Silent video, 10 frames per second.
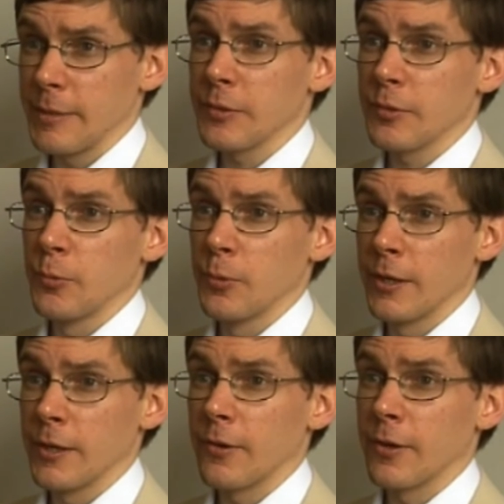which will
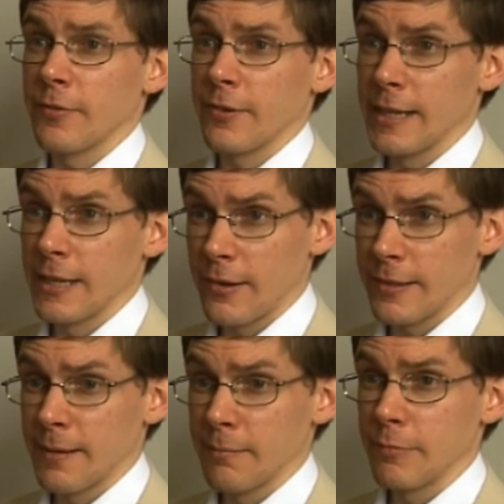work on a very
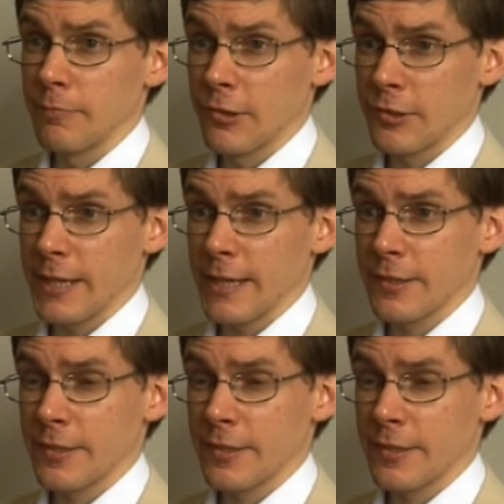large number of projects.